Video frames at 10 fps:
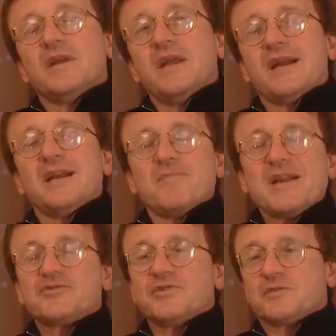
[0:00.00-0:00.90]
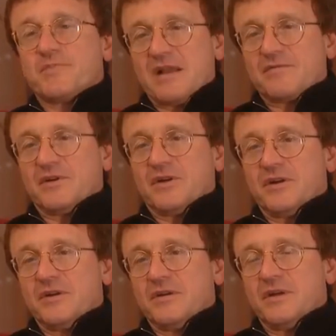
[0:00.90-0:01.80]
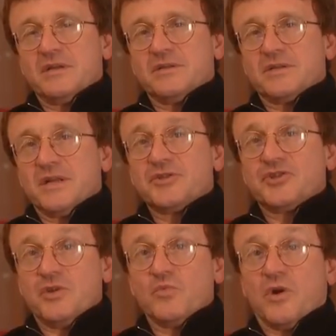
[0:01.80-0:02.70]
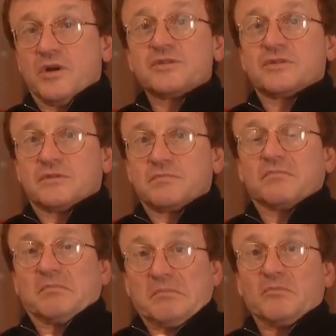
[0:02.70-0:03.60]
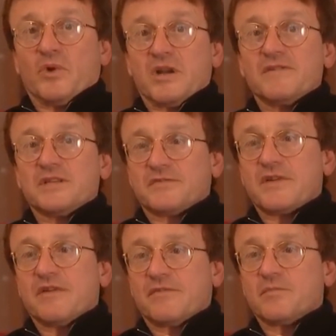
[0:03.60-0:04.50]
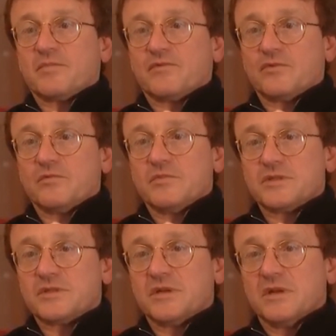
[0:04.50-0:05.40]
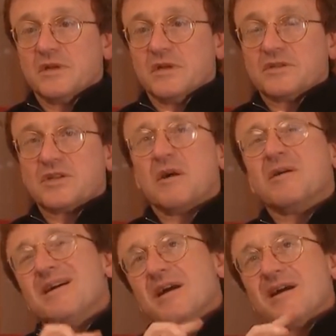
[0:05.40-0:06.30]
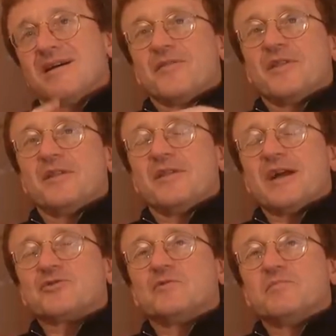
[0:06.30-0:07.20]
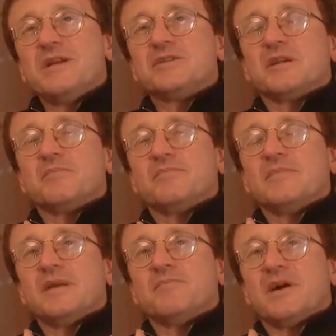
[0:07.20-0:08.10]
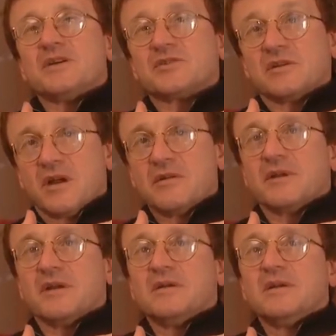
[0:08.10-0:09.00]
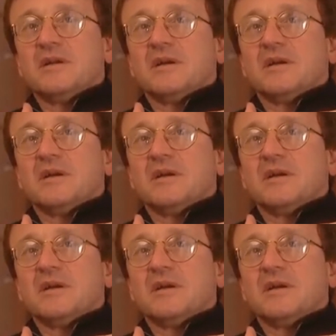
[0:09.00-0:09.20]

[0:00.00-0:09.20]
He had an immense respect for her, and she was one of his favourite performers. So the actual meeting in Barcelona